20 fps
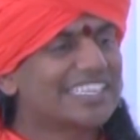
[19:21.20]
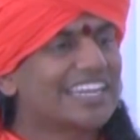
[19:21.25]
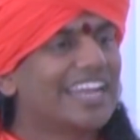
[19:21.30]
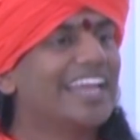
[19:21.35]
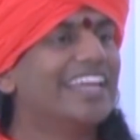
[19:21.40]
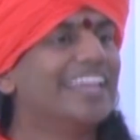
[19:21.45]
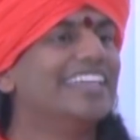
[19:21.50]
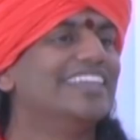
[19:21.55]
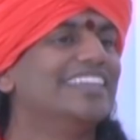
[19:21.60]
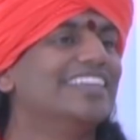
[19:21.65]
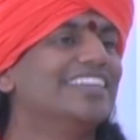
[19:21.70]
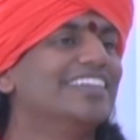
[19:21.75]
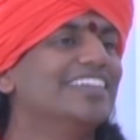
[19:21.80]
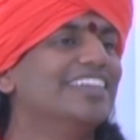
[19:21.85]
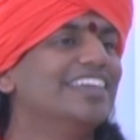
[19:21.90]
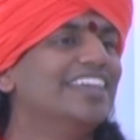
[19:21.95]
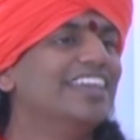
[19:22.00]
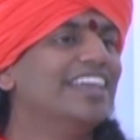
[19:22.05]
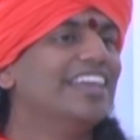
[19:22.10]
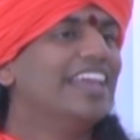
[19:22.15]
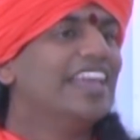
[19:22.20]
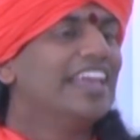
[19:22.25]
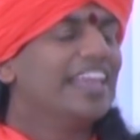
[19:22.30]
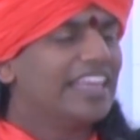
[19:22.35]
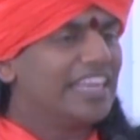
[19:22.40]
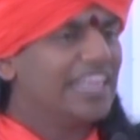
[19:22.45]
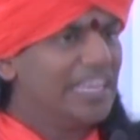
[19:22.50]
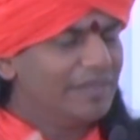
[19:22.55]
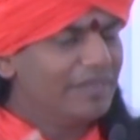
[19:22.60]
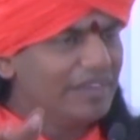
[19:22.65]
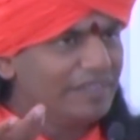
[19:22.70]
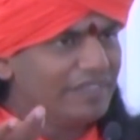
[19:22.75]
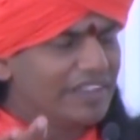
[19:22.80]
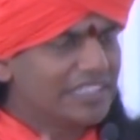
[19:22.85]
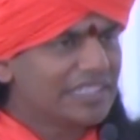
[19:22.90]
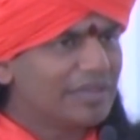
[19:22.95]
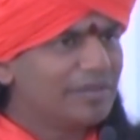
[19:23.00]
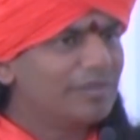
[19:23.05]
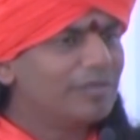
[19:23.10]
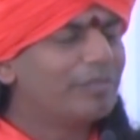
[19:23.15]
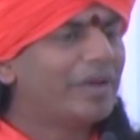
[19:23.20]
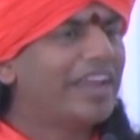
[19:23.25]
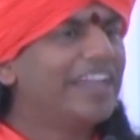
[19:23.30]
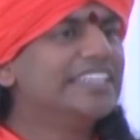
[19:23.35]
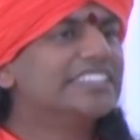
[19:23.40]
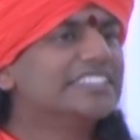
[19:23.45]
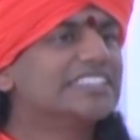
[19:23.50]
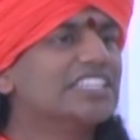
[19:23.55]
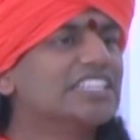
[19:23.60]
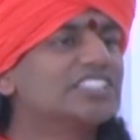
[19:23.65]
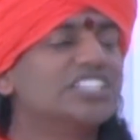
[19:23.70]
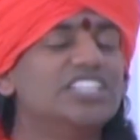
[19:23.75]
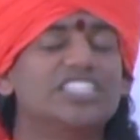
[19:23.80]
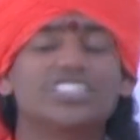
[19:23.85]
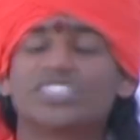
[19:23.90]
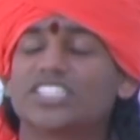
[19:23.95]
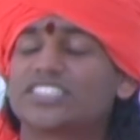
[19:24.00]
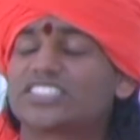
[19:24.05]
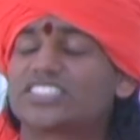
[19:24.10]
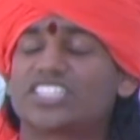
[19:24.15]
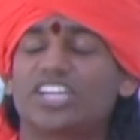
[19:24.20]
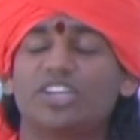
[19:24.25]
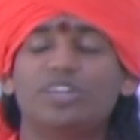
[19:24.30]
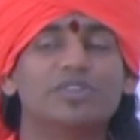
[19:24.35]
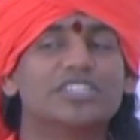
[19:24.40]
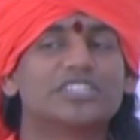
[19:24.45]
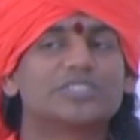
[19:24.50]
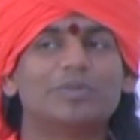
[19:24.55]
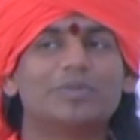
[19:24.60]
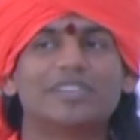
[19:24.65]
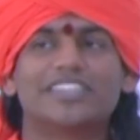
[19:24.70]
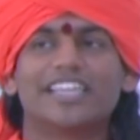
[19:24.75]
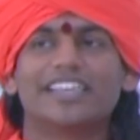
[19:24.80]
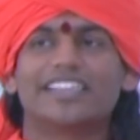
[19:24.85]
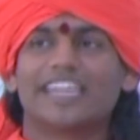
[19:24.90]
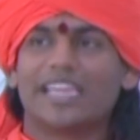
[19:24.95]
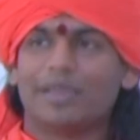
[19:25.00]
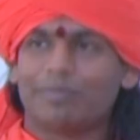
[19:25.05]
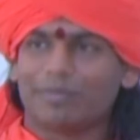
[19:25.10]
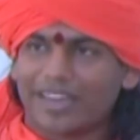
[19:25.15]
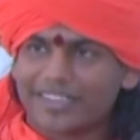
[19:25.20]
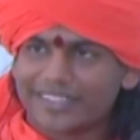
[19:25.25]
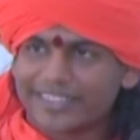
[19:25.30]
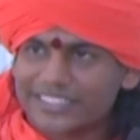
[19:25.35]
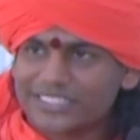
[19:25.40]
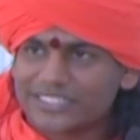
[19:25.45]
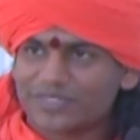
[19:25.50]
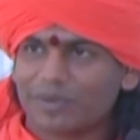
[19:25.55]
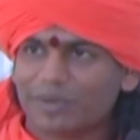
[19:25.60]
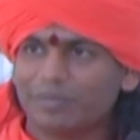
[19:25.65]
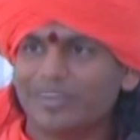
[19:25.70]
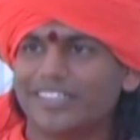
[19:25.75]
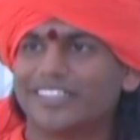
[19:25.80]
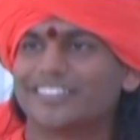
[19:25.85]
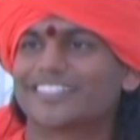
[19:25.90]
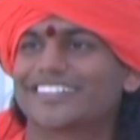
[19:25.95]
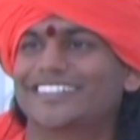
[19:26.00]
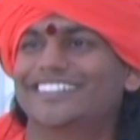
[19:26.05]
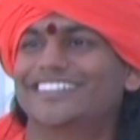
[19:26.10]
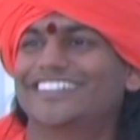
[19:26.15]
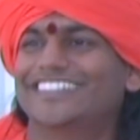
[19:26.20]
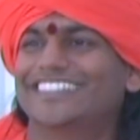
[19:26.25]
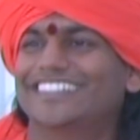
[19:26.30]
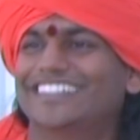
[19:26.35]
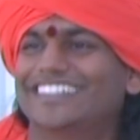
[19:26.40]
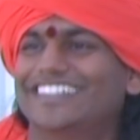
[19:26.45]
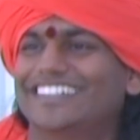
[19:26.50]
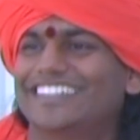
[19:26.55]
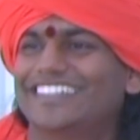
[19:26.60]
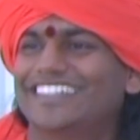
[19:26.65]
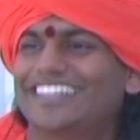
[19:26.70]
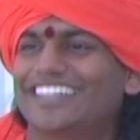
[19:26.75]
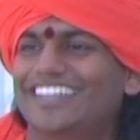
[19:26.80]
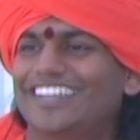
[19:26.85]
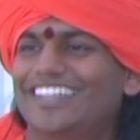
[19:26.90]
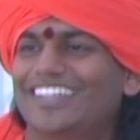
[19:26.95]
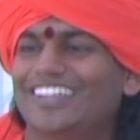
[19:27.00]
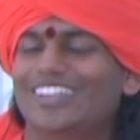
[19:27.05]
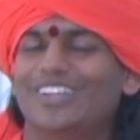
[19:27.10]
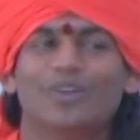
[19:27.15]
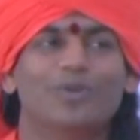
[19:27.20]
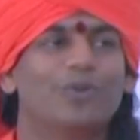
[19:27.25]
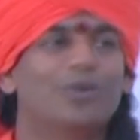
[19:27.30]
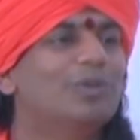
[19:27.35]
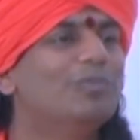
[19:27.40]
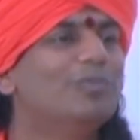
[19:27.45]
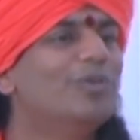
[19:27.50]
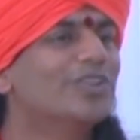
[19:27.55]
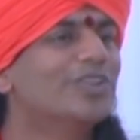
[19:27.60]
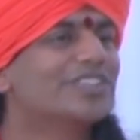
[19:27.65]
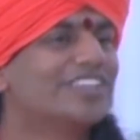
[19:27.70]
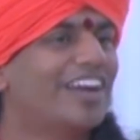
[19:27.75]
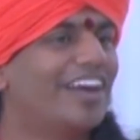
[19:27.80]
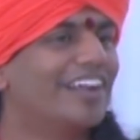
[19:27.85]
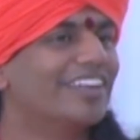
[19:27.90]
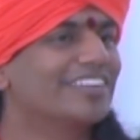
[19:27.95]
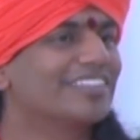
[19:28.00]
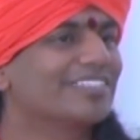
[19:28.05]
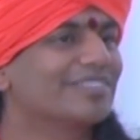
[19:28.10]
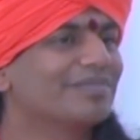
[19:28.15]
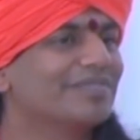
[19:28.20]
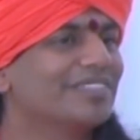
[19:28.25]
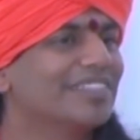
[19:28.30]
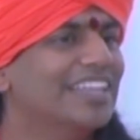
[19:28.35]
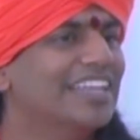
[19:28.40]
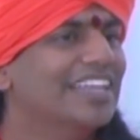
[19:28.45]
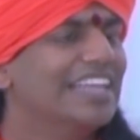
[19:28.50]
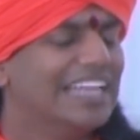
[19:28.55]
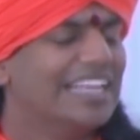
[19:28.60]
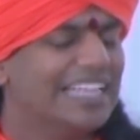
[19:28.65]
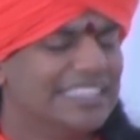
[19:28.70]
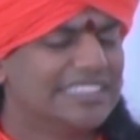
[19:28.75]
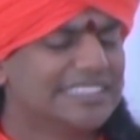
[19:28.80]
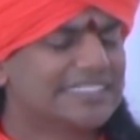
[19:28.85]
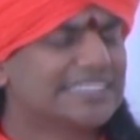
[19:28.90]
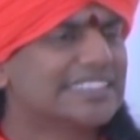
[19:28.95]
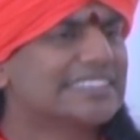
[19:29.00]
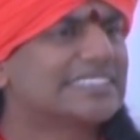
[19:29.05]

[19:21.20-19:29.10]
try. Even when the mind says it is a strenuous mental game, unclutch from it. One more thought. Just a